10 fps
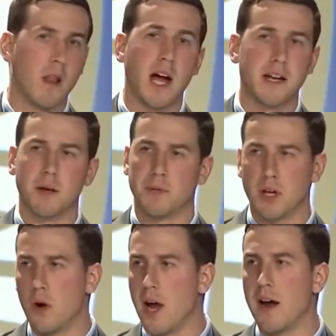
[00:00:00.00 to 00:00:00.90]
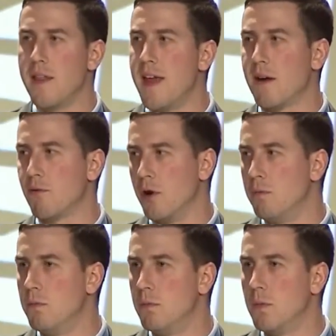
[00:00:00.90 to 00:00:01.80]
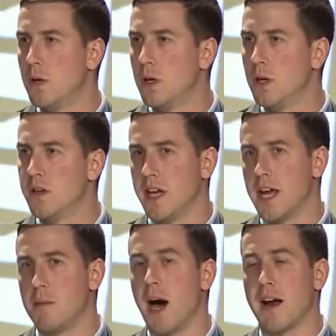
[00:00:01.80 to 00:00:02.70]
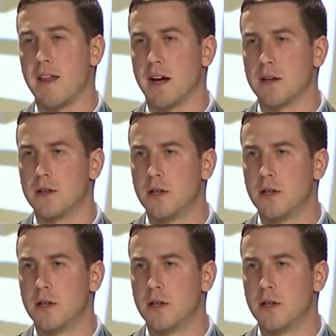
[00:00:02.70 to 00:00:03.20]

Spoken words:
lined up to go down in that room to get him out of there,